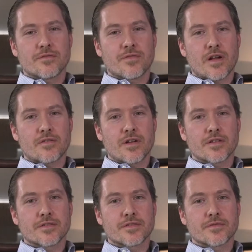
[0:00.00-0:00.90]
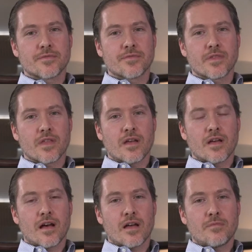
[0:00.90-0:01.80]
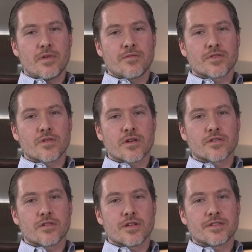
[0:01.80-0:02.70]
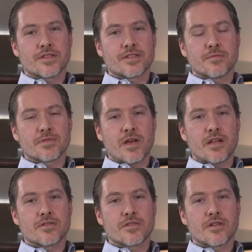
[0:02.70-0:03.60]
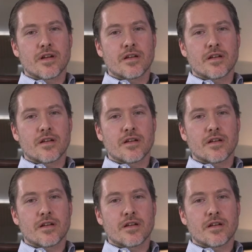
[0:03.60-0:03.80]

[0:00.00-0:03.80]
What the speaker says: Fredericks. I'm infrastructure and systems manager at a